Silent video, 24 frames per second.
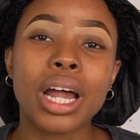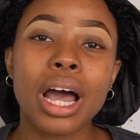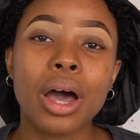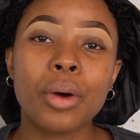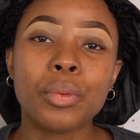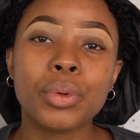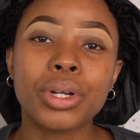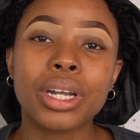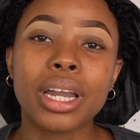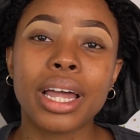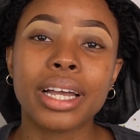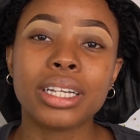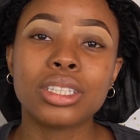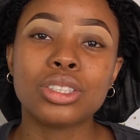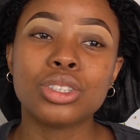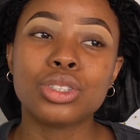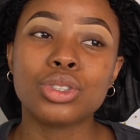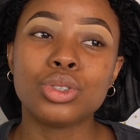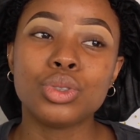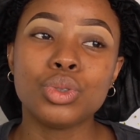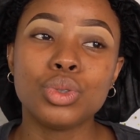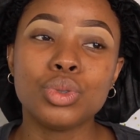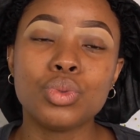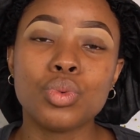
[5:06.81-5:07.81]
I would like to
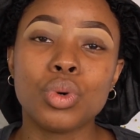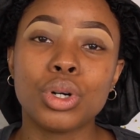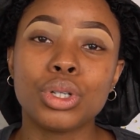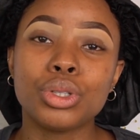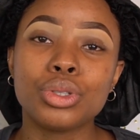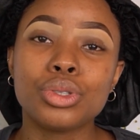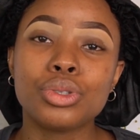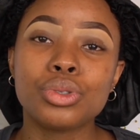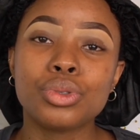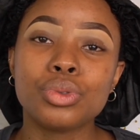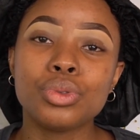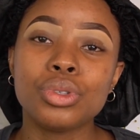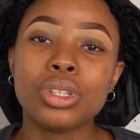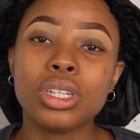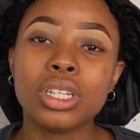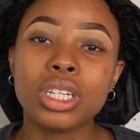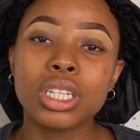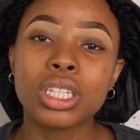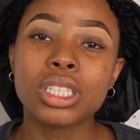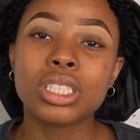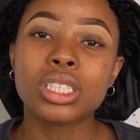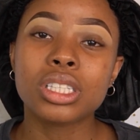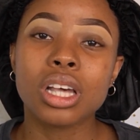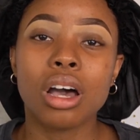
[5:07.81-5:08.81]
do 1 or 2
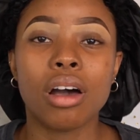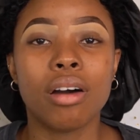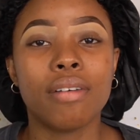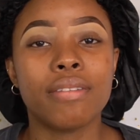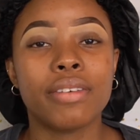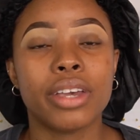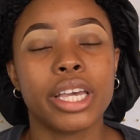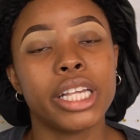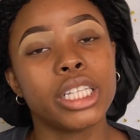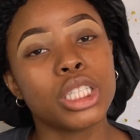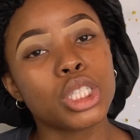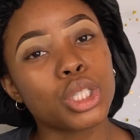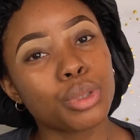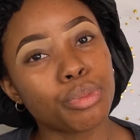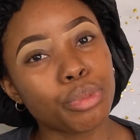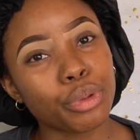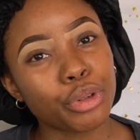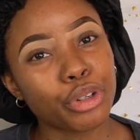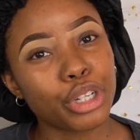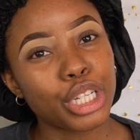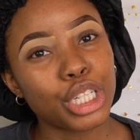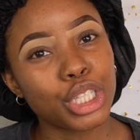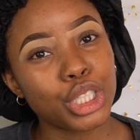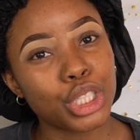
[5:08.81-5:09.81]
looks of
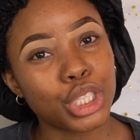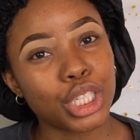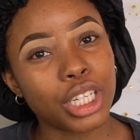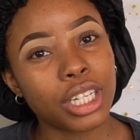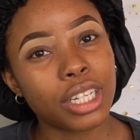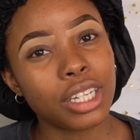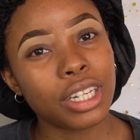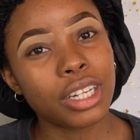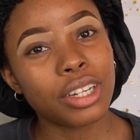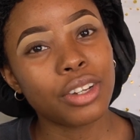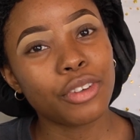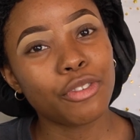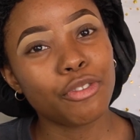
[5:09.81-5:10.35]
inspiration